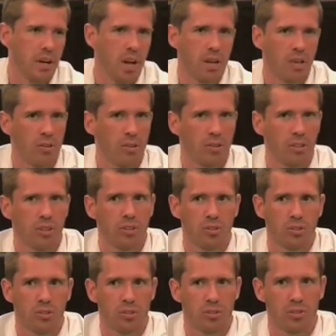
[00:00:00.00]
You know, you
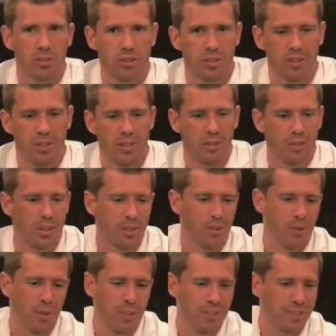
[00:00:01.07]
don't get no.
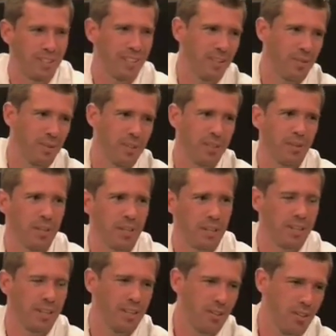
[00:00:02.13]
What do you say? You
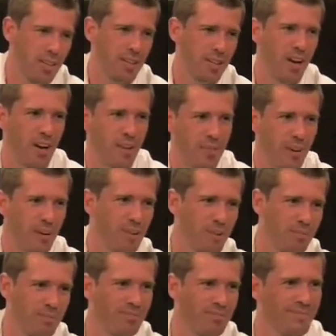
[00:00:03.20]
don't get a cockfight with
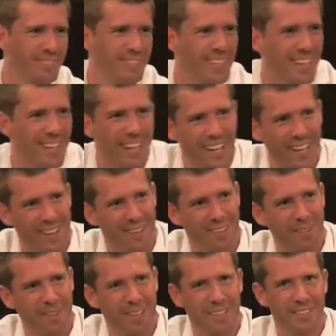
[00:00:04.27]
them. You know what
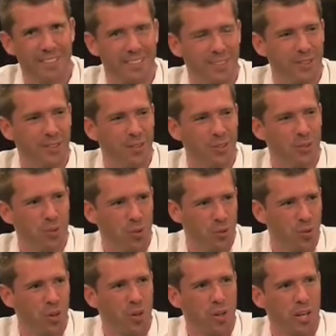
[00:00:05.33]
I mean? It's you
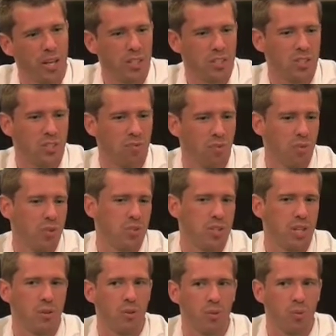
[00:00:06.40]
do for the
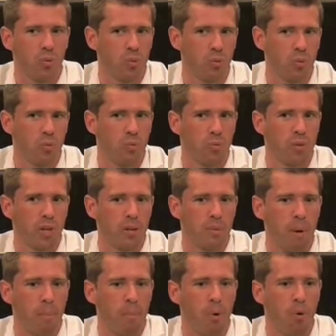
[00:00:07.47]
general thing
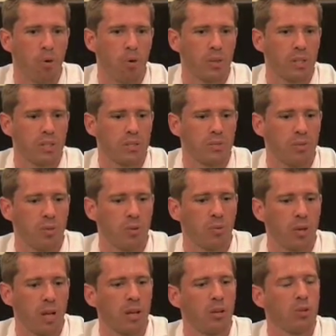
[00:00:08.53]
about poker is if you're
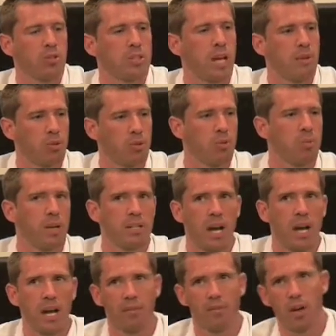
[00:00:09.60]
at a loose table, you play
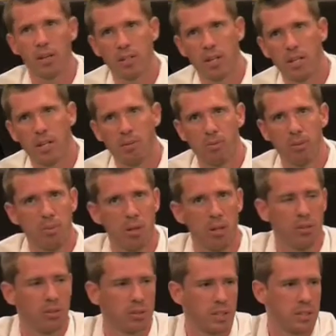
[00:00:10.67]
tight. If you're at a tight table, you play
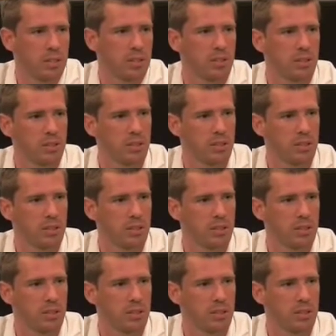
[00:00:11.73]
loose. That's